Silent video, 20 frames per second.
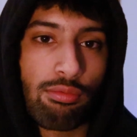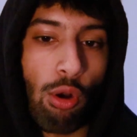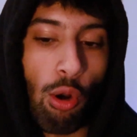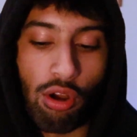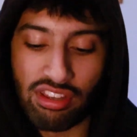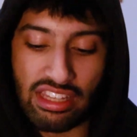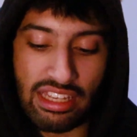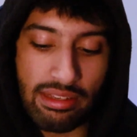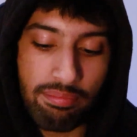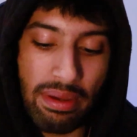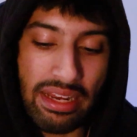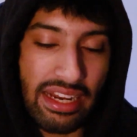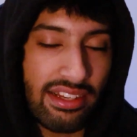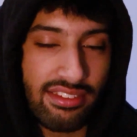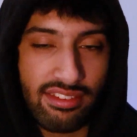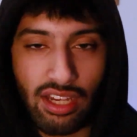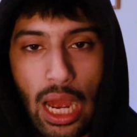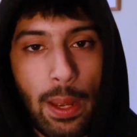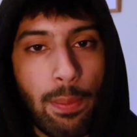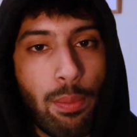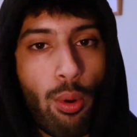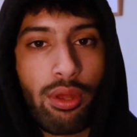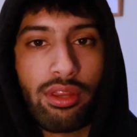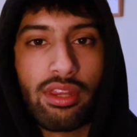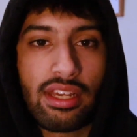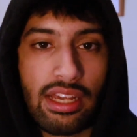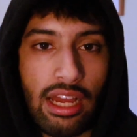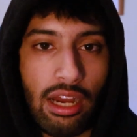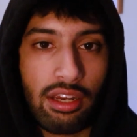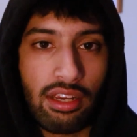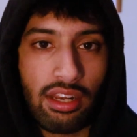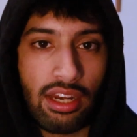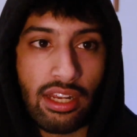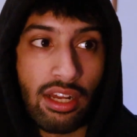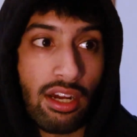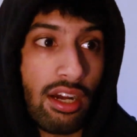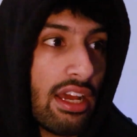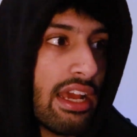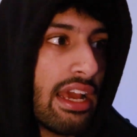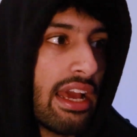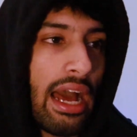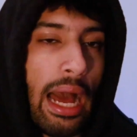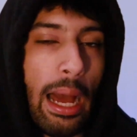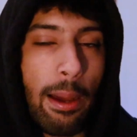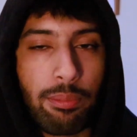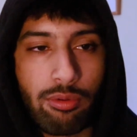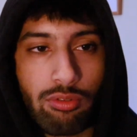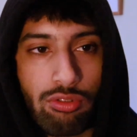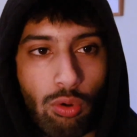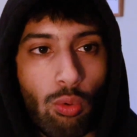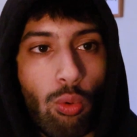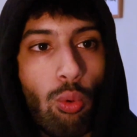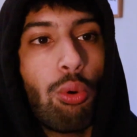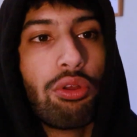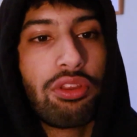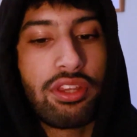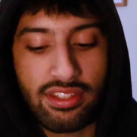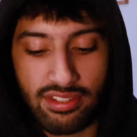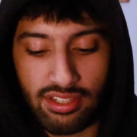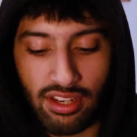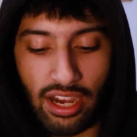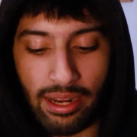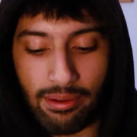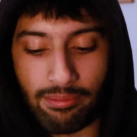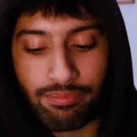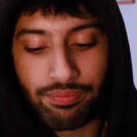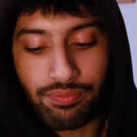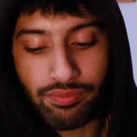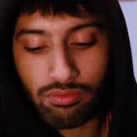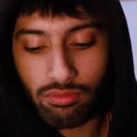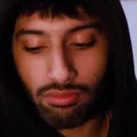it wrong. They make a typo in their calculator. Happens all the time.